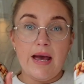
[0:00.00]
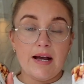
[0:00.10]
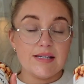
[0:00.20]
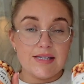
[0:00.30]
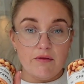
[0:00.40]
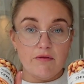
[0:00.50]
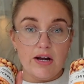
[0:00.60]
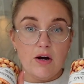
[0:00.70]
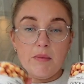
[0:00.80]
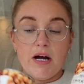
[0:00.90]
make a
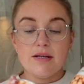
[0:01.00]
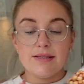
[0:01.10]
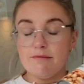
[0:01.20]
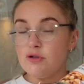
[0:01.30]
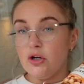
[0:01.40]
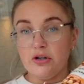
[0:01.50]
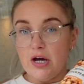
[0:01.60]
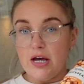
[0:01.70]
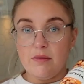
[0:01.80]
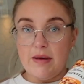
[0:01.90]
sin-free hummus. Don't know
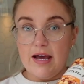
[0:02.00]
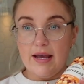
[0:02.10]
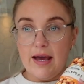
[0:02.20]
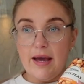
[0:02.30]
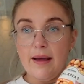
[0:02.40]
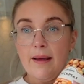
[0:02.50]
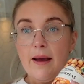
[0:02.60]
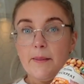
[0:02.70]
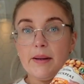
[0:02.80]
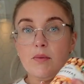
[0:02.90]
how you make it,
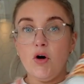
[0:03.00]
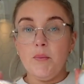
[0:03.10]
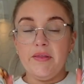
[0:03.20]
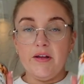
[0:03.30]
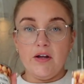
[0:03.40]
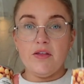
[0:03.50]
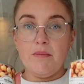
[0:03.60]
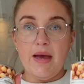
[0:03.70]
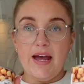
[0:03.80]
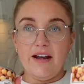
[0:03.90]
but I'm hoping that the
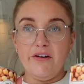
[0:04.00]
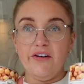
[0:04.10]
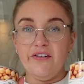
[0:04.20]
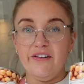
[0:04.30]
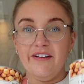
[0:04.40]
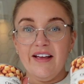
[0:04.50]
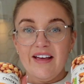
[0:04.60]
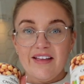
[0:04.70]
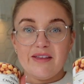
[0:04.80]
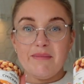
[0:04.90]

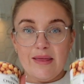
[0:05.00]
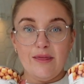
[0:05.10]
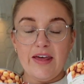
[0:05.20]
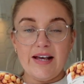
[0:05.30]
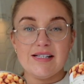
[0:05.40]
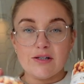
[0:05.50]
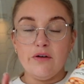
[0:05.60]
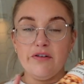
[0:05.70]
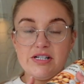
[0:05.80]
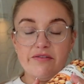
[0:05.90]
main thing is
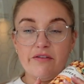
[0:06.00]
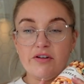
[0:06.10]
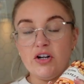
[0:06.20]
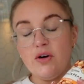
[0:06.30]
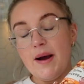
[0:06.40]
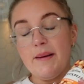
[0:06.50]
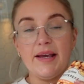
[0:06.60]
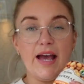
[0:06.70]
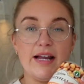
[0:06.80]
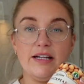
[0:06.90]
covered. If I've got to go out
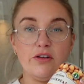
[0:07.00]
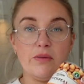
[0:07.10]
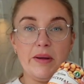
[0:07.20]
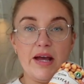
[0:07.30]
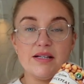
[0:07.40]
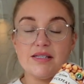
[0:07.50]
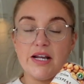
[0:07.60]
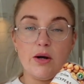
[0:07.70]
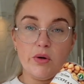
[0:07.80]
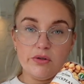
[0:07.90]
and get any other bits,
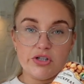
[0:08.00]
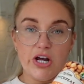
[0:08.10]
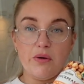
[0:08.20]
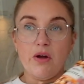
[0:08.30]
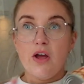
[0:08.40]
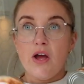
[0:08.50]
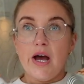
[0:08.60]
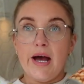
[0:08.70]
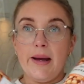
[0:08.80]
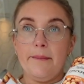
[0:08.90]
then I will do.
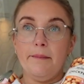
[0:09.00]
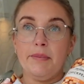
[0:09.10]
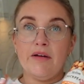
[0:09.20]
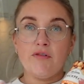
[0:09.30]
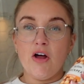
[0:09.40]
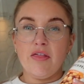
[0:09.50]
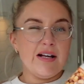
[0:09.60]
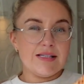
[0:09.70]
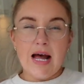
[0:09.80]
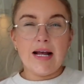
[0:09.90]
But I've got
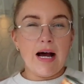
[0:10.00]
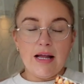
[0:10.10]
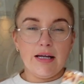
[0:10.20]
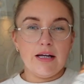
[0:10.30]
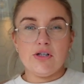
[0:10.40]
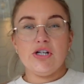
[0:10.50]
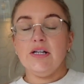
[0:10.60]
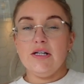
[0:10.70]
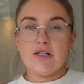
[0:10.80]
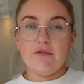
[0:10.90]
things like garlic and
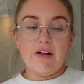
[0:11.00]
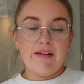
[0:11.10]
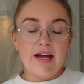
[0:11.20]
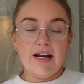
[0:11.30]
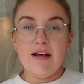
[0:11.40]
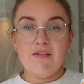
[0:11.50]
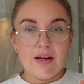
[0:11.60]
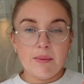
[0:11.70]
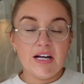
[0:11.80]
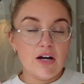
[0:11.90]
chili and stuff like that in. If
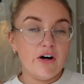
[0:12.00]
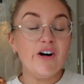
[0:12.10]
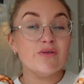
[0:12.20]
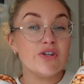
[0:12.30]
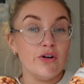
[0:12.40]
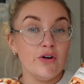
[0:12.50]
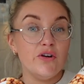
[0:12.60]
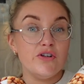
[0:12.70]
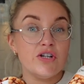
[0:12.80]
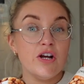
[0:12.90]
anybody knows a
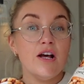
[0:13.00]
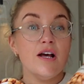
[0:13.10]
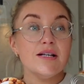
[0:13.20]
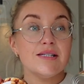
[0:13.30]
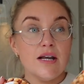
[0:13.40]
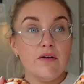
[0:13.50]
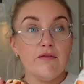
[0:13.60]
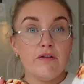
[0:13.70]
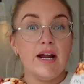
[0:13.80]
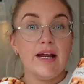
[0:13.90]
good
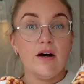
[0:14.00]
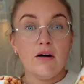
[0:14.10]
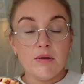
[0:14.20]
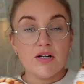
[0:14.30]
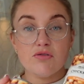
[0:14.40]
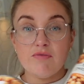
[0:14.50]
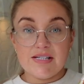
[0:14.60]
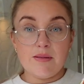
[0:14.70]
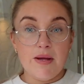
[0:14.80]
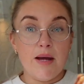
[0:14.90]
sin-free hummus
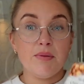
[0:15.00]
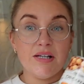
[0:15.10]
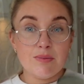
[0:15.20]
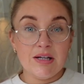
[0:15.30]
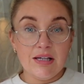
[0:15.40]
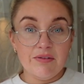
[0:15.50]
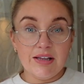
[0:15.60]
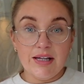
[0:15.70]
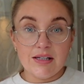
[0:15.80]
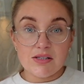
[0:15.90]
recipe, please be leave it
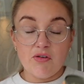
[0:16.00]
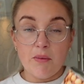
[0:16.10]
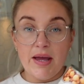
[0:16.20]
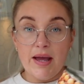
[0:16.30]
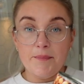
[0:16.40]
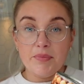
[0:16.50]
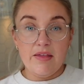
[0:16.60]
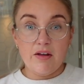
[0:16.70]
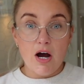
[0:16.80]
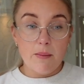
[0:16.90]
linked for me
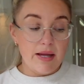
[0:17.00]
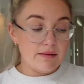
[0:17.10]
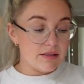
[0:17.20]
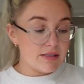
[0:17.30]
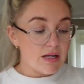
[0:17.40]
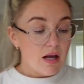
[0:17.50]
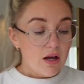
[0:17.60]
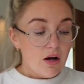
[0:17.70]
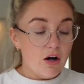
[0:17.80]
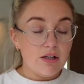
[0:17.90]
in the comments
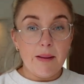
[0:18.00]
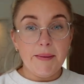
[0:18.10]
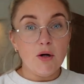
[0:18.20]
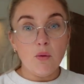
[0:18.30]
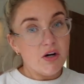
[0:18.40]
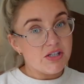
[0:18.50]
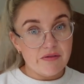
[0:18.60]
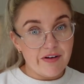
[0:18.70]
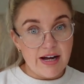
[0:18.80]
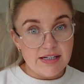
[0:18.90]
or let me know where to
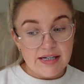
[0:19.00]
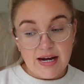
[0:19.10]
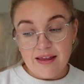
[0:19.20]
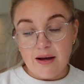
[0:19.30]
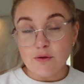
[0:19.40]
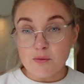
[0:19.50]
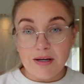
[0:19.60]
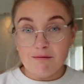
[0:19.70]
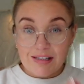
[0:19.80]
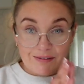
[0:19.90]
find it. That would
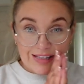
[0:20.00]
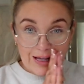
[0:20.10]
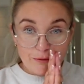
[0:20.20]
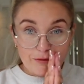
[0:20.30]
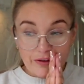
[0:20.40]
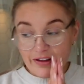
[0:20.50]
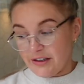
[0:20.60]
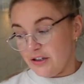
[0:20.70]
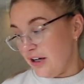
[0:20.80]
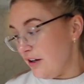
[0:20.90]
be really, really helpful.
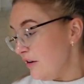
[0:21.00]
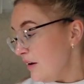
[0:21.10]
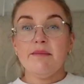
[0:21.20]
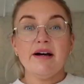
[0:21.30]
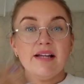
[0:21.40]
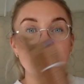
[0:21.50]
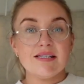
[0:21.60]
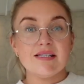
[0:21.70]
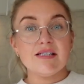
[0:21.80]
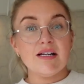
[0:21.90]
Thank you. In my
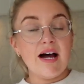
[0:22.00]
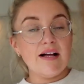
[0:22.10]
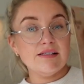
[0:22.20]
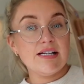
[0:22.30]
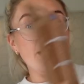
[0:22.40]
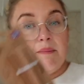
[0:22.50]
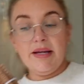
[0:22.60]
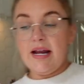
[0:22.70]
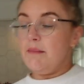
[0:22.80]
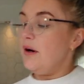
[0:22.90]
last Aldi and
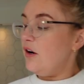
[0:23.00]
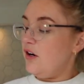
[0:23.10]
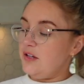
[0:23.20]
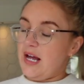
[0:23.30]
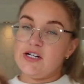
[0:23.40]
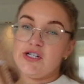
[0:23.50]
B&M haul, I